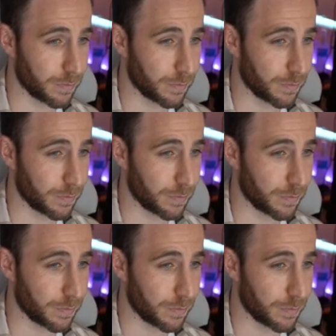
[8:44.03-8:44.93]

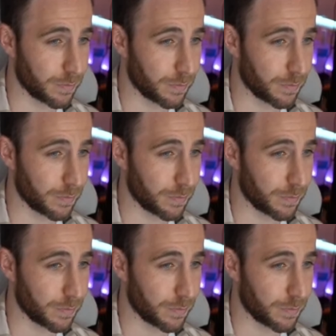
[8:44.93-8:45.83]

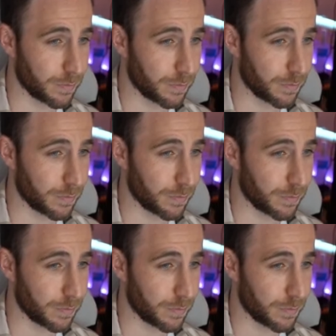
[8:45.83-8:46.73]

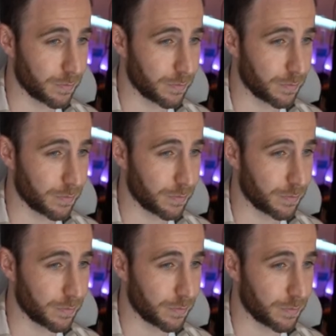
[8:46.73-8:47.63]

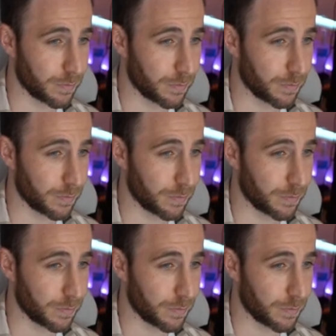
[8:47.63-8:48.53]

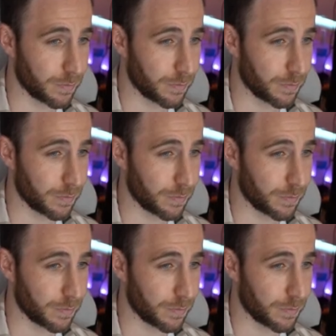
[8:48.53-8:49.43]

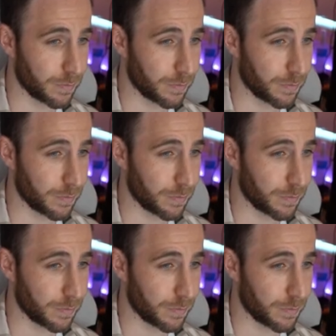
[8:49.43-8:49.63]
(not speaking)